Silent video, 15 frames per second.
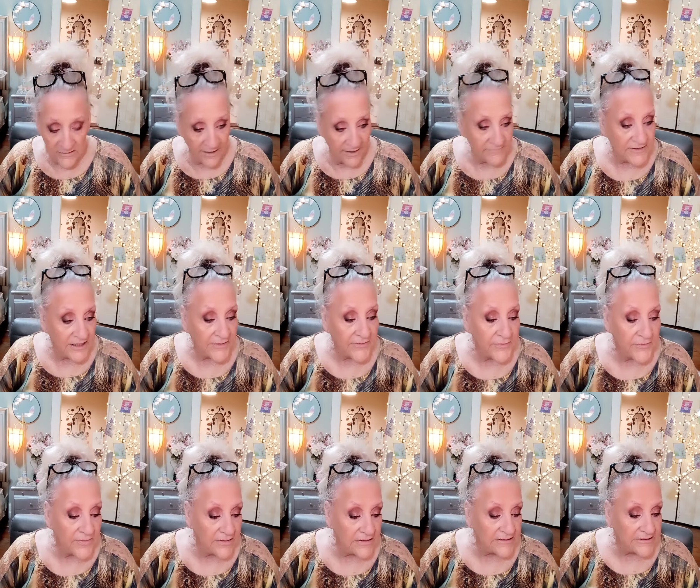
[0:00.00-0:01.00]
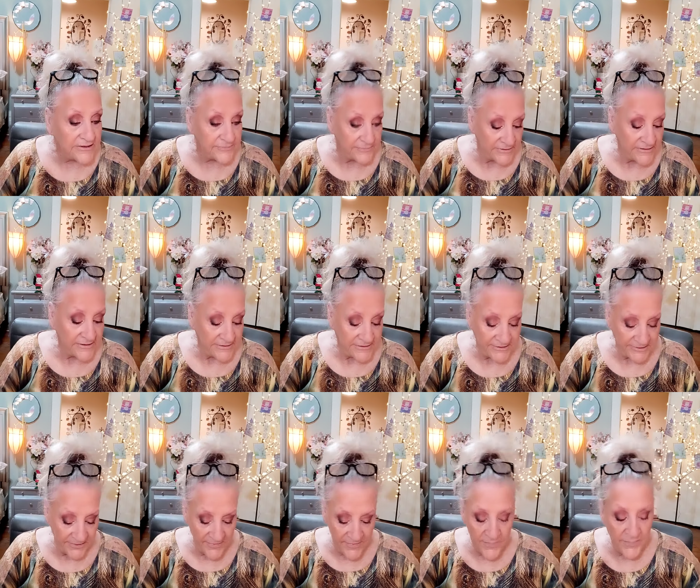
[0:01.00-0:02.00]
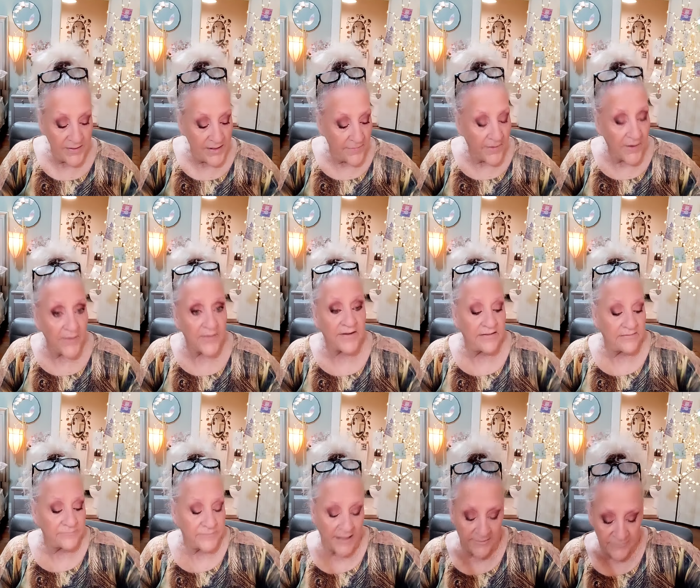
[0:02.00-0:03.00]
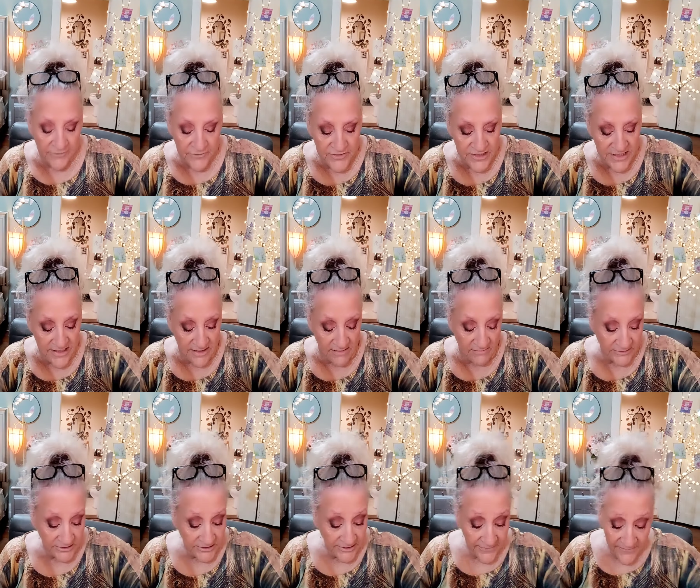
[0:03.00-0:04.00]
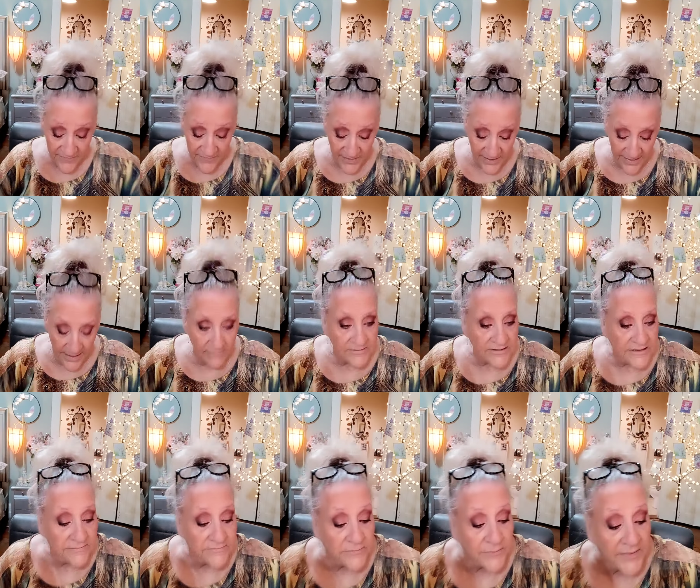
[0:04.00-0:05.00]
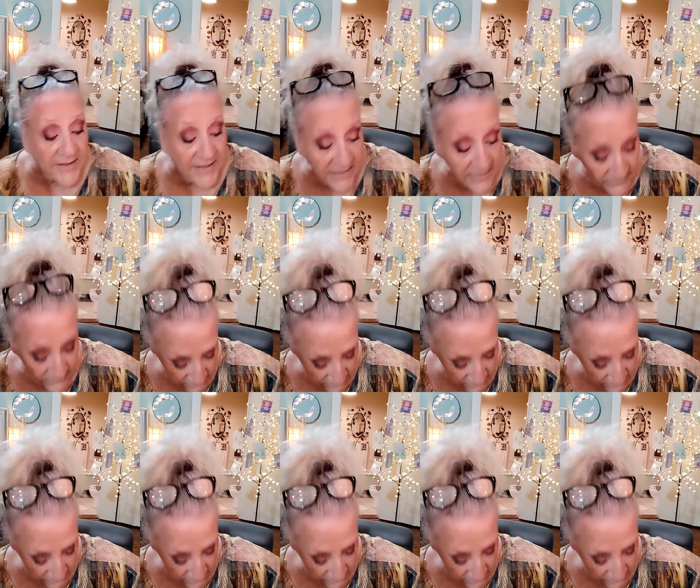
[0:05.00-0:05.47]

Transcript: I've gotten to where it's getting to be a part of my routine, which I never thought I would ever be